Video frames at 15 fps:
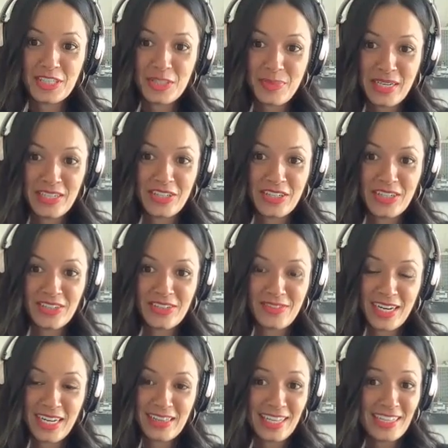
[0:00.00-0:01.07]
expander,
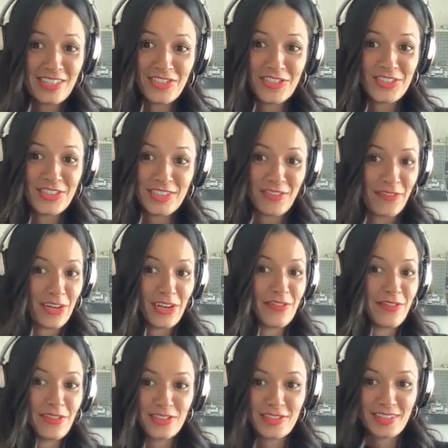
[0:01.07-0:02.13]
right? That's just the
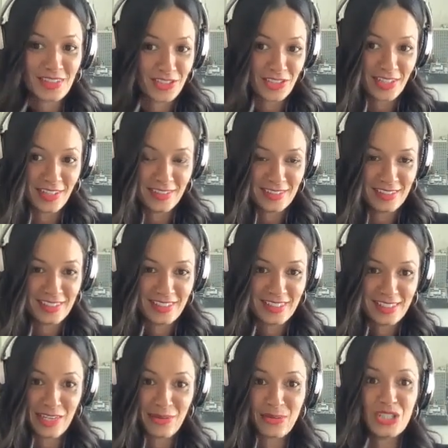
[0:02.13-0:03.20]
very first session
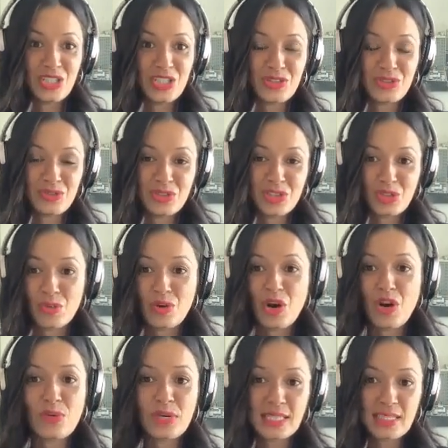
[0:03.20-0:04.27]
that we do. So we're
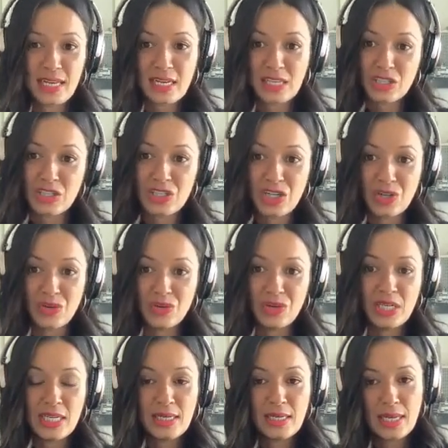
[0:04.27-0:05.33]
already setting the tone.
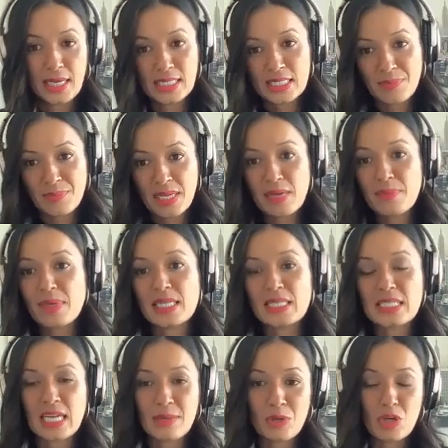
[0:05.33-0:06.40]
And to me, by the
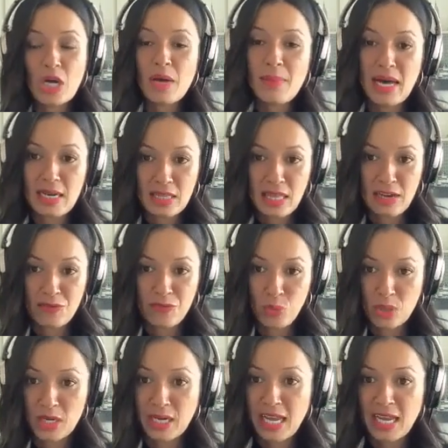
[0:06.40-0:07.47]
time you come out of that
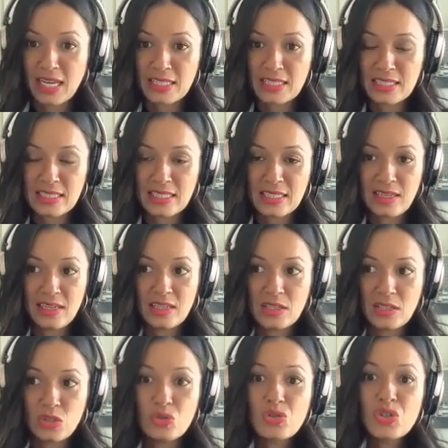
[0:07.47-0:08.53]
4 days,
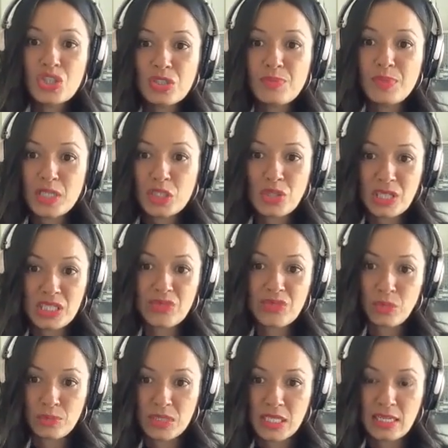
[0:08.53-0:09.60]
you should be
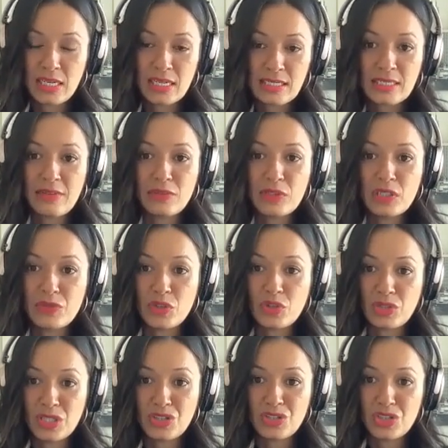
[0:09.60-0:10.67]
transformed to the next level of
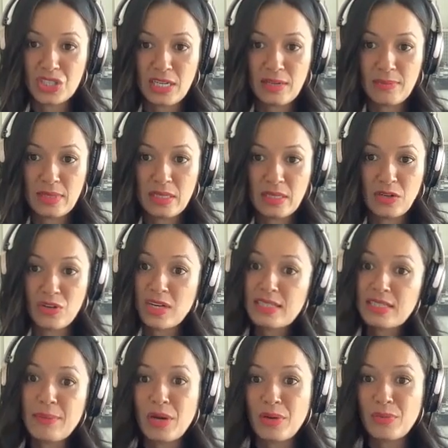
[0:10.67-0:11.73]
your leadership, or
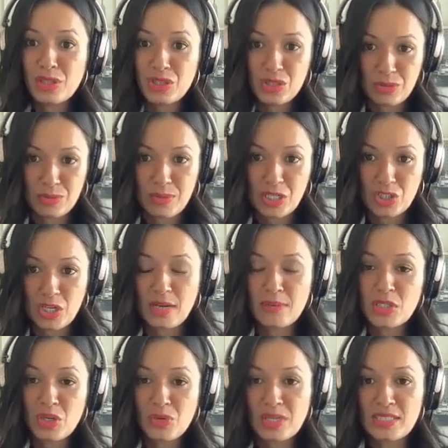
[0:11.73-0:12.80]
else I'm not really doing my
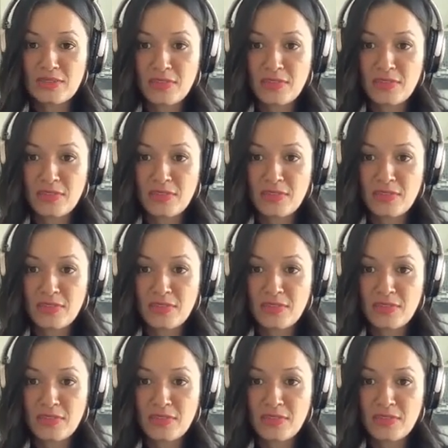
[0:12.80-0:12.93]
job. So